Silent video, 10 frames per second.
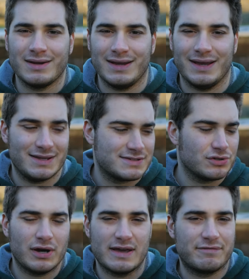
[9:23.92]
and
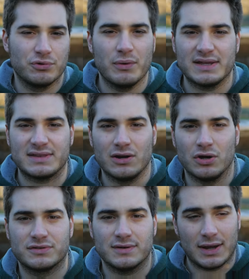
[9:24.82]
so I have to wait a
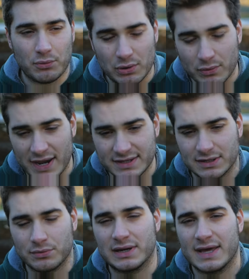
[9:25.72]
lot. I will
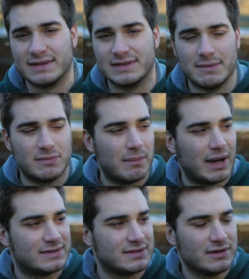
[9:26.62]
wait, I will get them,
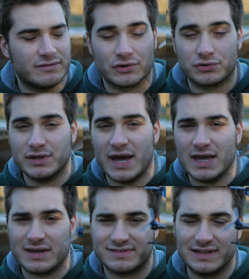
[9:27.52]
but for
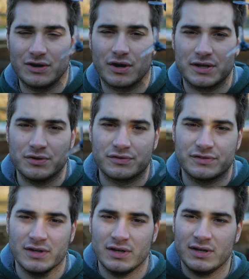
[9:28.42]
today I'm still gonna
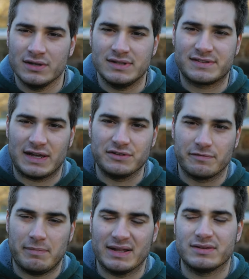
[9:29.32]
use this kind
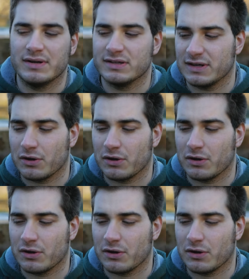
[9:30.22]
of batteries.